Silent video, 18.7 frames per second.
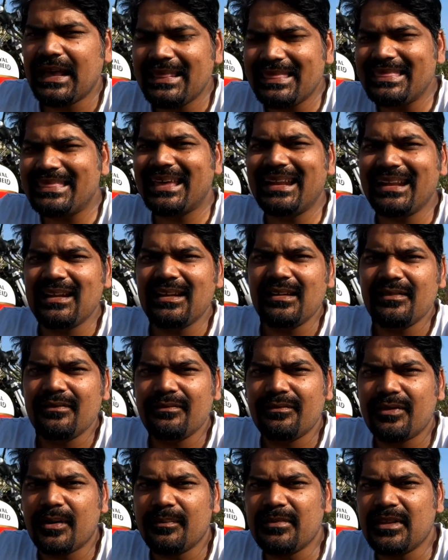And then
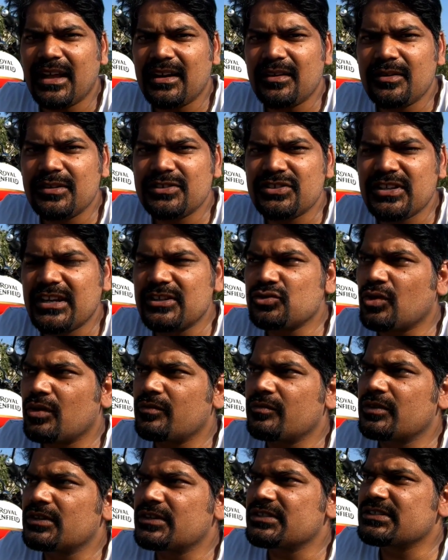from that stage
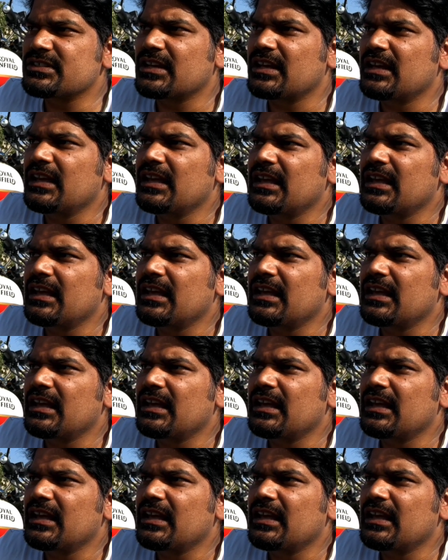onwards,